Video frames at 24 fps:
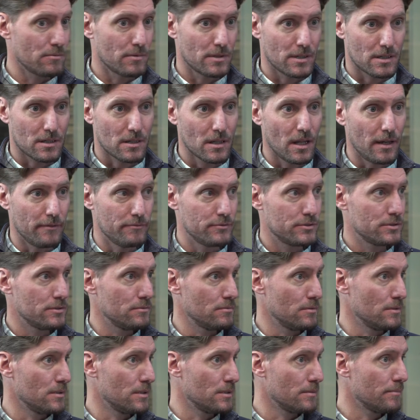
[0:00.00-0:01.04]
wearing gloves, you're
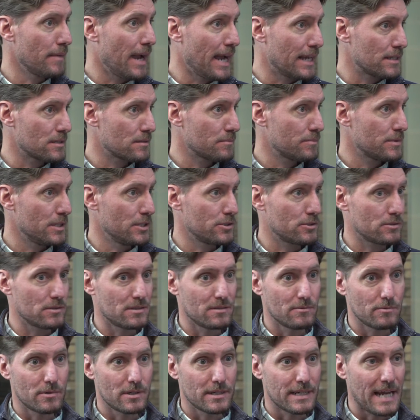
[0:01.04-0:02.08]
wearing a mask, potentially
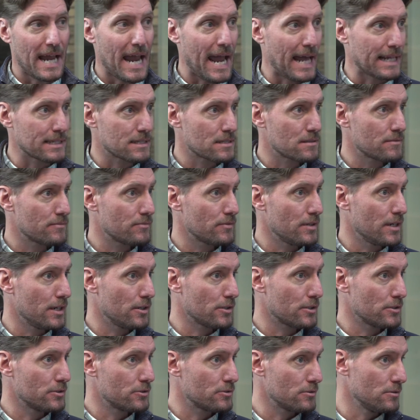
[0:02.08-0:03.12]
you're wearing hats for hair
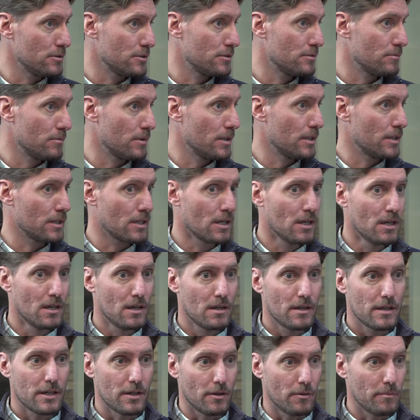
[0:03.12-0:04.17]
control, you're wearing
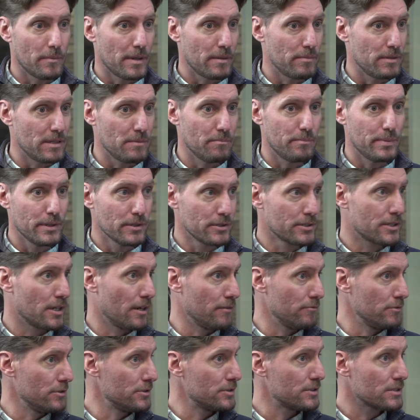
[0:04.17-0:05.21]
maybe beard
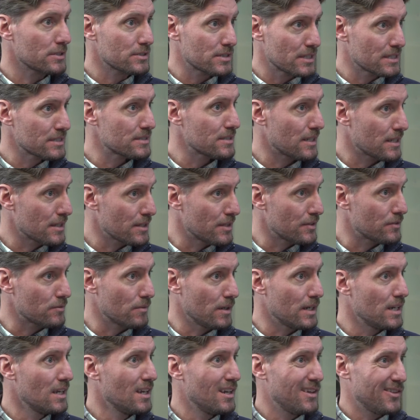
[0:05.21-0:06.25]
covers, things like this,
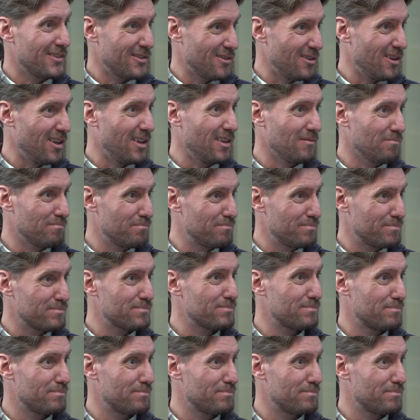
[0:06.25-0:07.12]
right? They're all